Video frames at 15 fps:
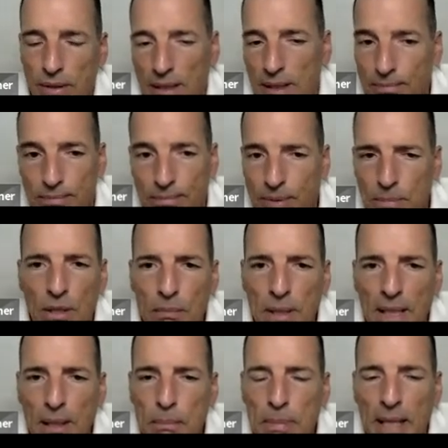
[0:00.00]
So from
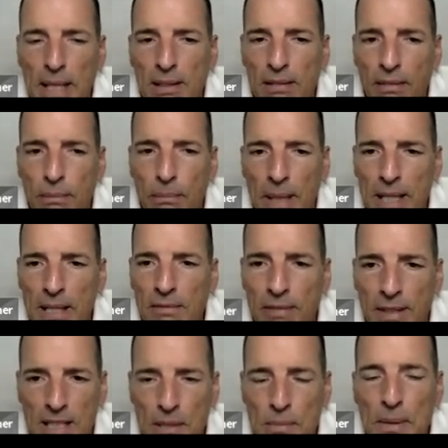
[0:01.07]
time to time, you're going to make a
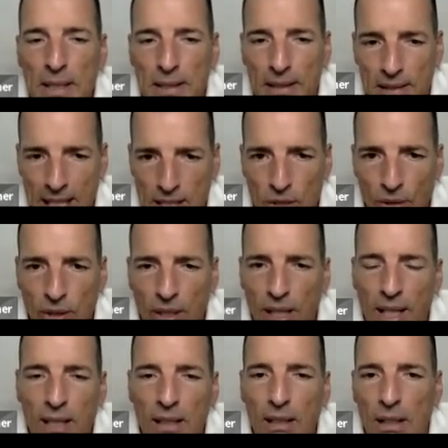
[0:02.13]
bad investment.
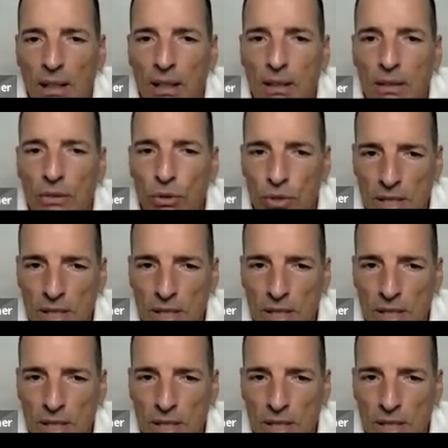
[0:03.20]
That's okay.